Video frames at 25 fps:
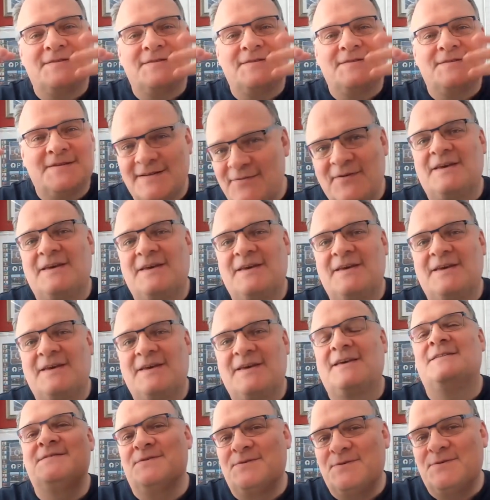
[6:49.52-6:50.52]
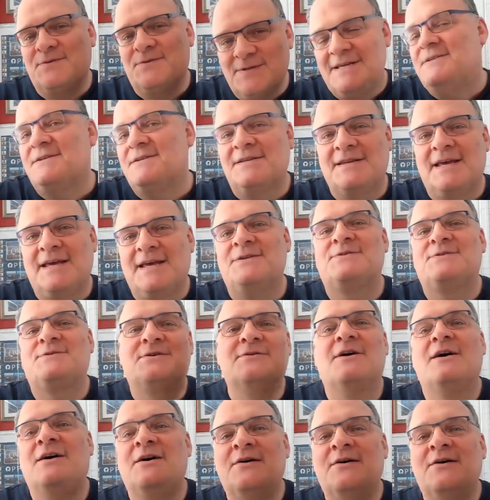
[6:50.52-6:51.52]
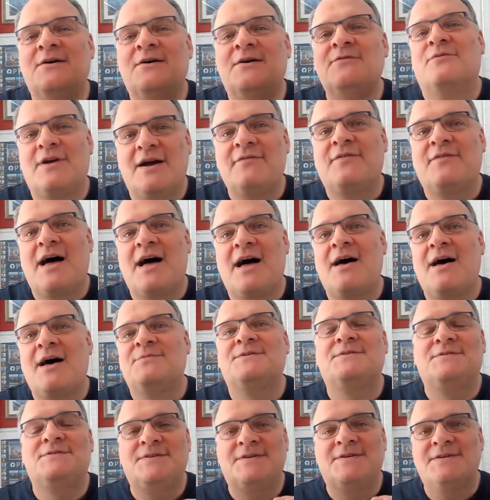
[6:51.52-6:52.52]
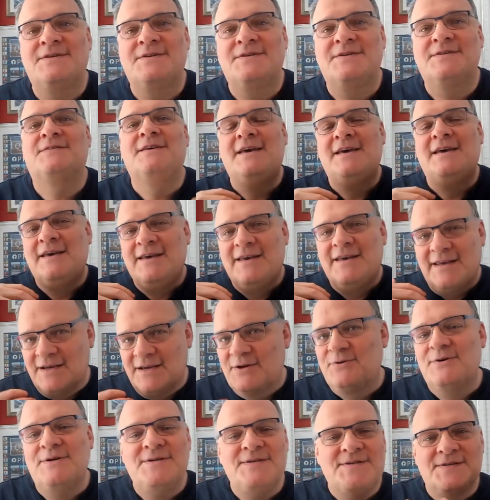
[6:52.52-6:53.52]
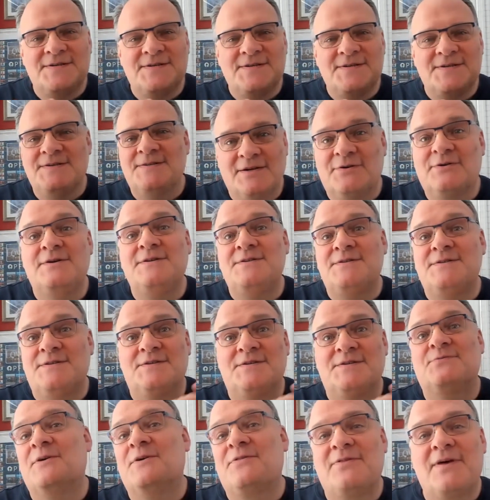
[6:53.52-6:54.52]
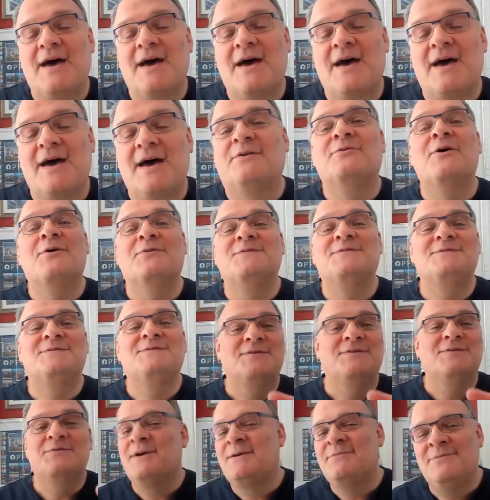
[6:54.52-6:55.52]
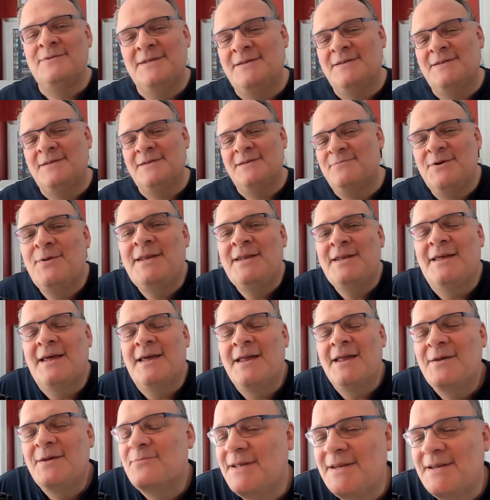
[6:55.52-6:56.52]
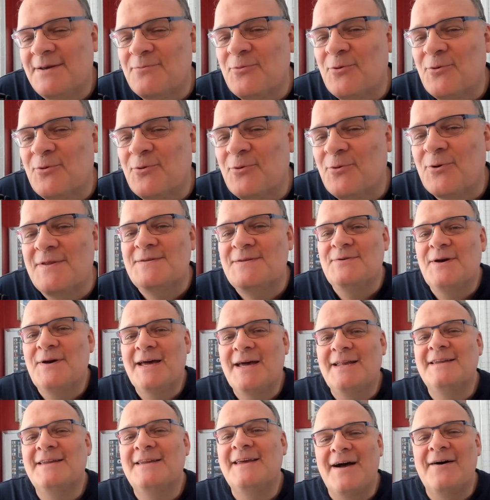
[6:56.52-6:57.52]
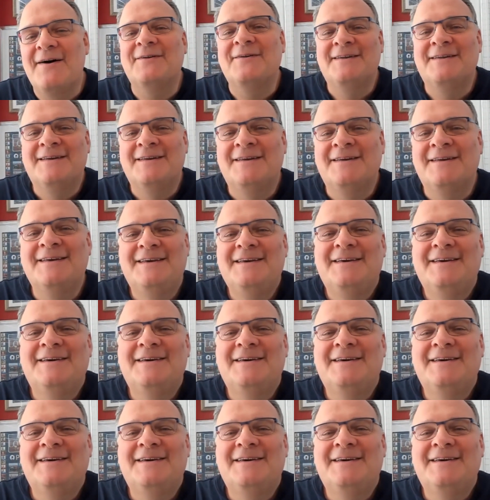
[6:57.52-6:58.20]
the significance, the strategic nature of RevOps just increases and increases with that growth. So you may end up needing more than 2 headcount.